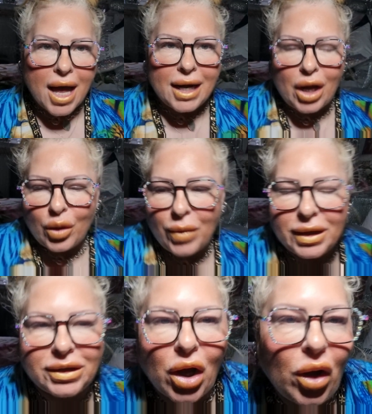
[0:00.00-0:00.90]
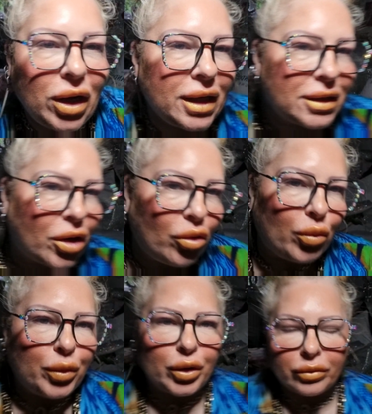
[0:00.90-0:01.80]
Hello my darlings.
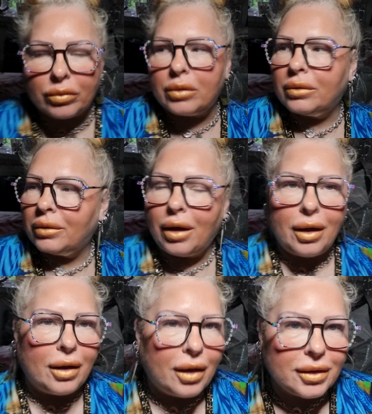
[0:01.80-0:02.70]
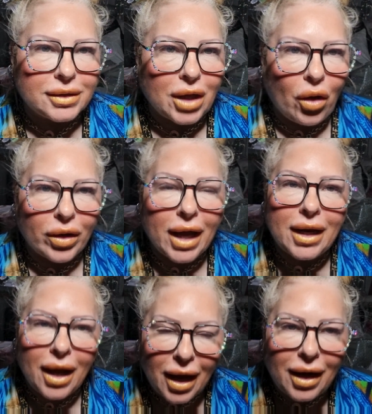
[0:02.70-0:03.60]
Start again.
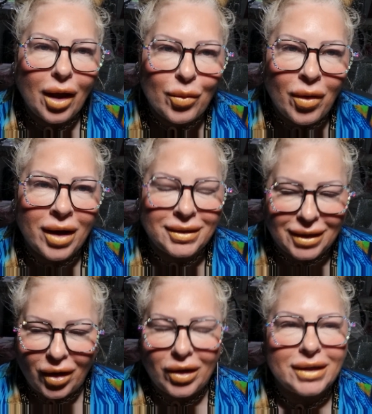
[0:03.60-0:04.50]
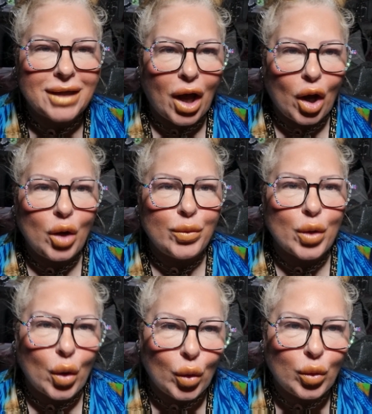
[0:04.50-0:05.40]
Hello my darlings. I hope
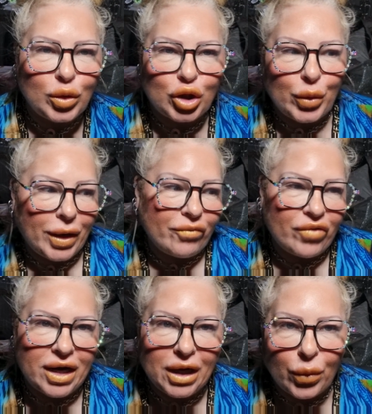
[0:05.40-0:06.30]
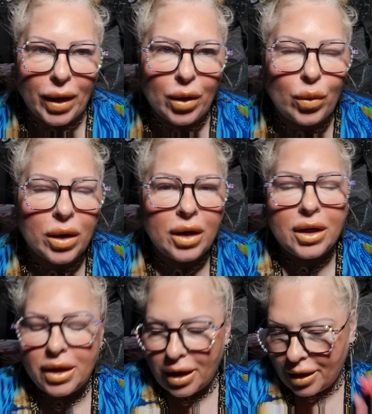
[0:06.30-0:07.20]
you're all doing really well.
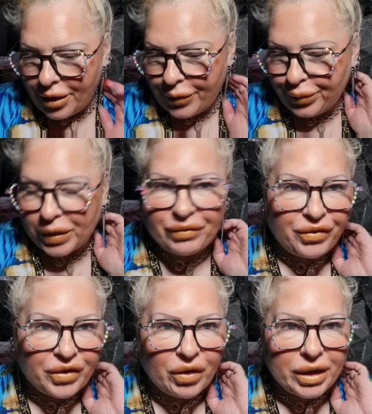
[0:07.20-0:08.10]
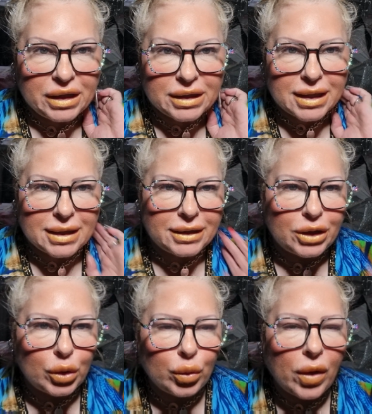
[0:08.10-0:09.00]
I'm fine and dandy
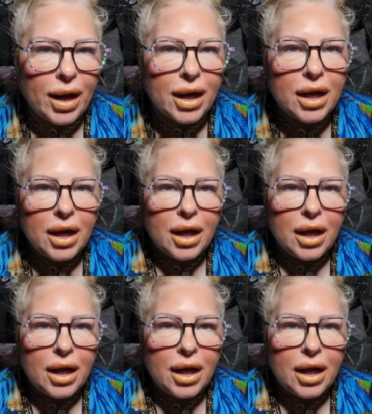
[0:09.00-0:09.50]
and all that.